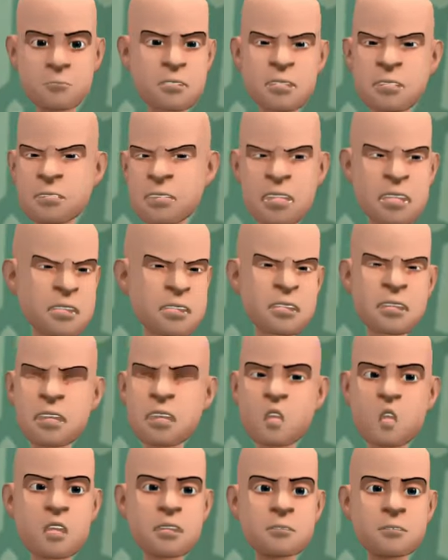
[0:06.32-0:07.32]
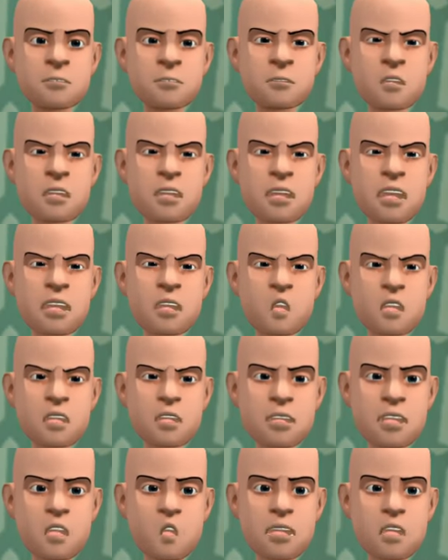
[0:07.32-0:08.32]
Classic Caillou, what in the
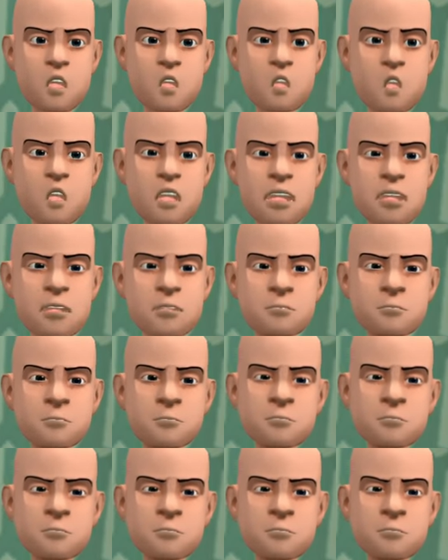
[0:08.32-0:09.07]
world are you doing?